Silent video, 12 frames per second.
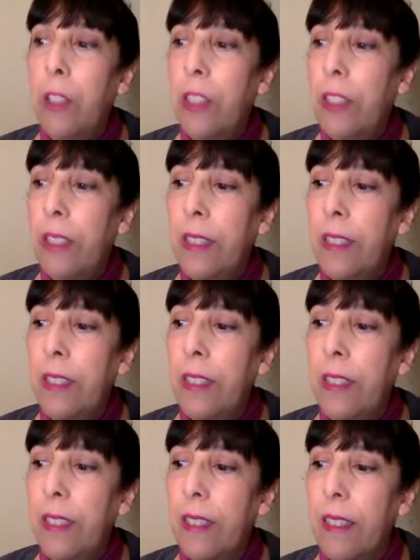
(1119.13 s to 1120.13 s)

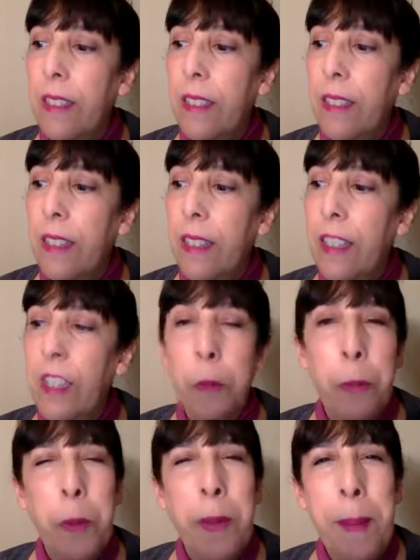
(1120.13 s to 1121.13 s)
it
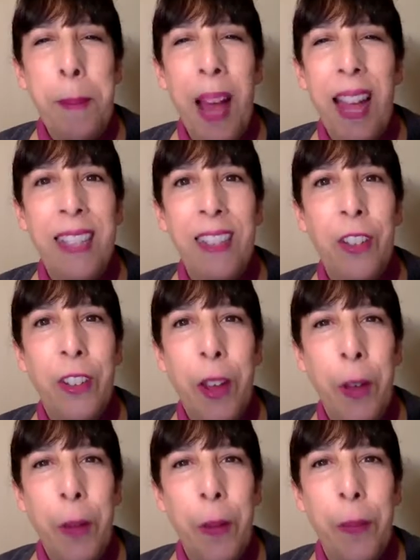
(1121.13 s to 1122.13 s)
just blew my mind, you
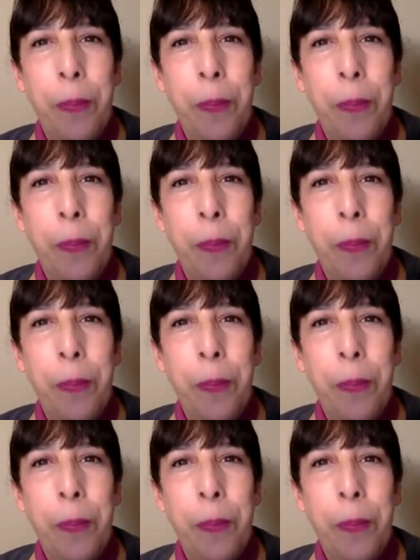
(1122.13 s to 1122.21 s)
know?